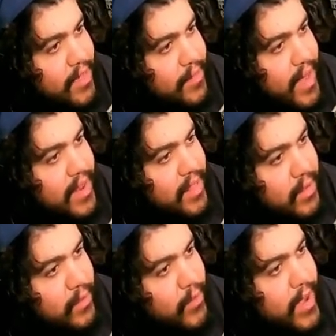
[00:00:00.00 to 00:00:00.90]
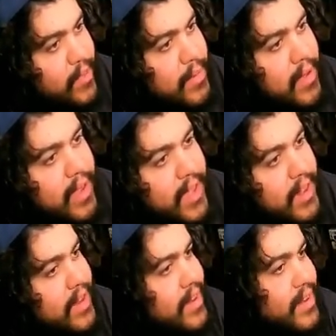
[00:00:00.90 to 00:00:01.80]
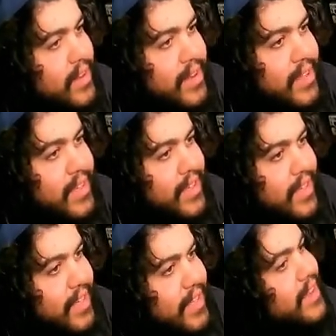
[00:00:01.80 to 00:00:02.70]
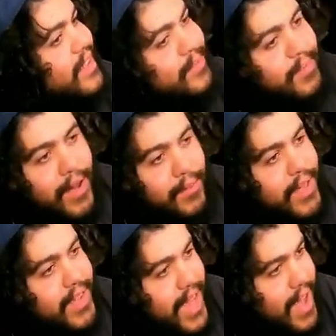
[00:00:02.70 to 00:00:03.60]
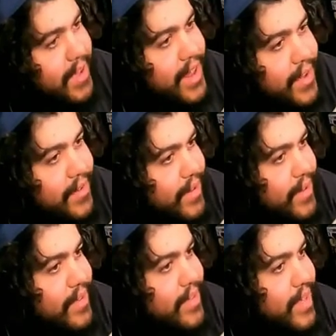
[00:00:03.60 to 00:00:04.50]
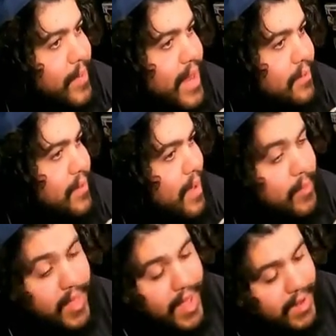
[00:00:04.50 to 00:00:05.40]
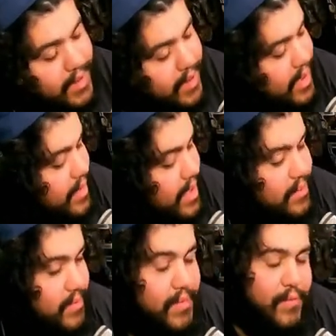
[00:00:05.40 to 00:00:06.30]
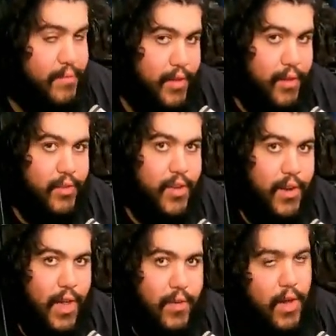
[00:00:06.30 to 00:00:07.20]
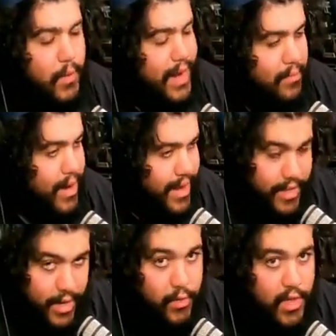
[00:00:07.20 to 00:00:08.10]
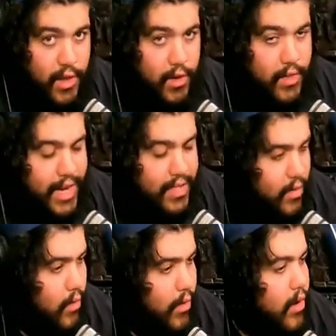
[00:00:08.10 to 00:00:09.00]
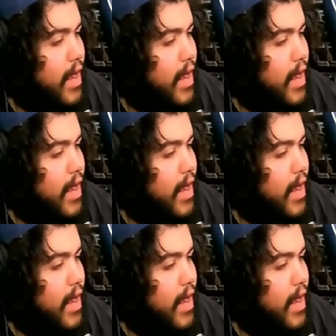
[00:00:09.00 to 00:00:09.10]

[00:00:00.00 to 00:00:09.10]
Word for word: had a little grace period, and now it's, it's like, public now. You know. Yeah. I mean, I'm, I'm glad, uh, and for those who don't know, no, we're not breaking the news here on the Nights of Horror.